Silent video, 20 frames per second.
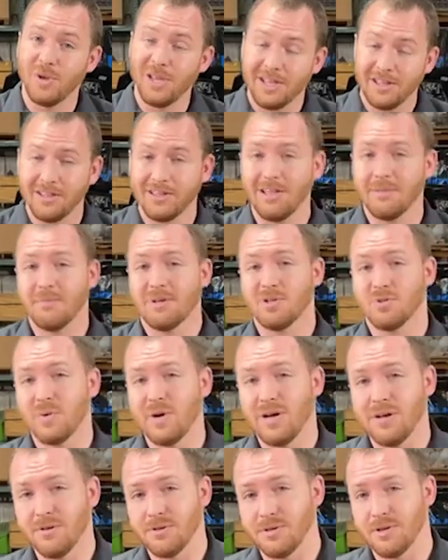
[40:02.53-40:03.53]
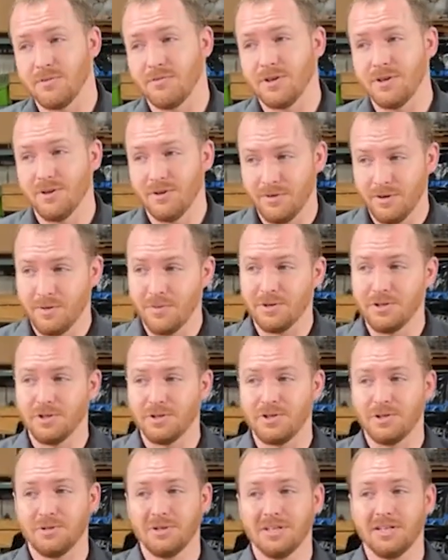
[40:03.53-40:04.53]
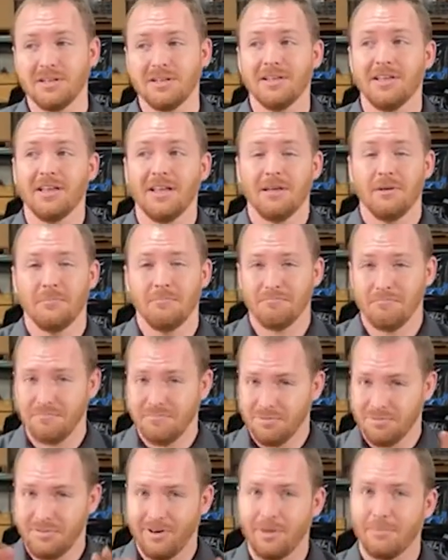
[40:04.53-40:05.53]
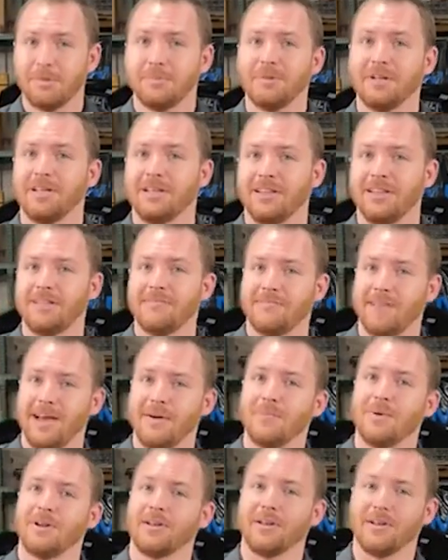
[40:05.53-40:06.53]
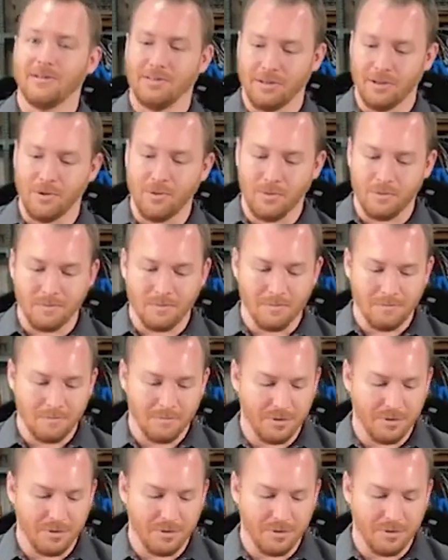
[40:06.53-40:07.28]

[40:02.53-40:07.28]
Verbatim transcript: weaken them as well, so if you don't know what you're doing, probably leave that one alone.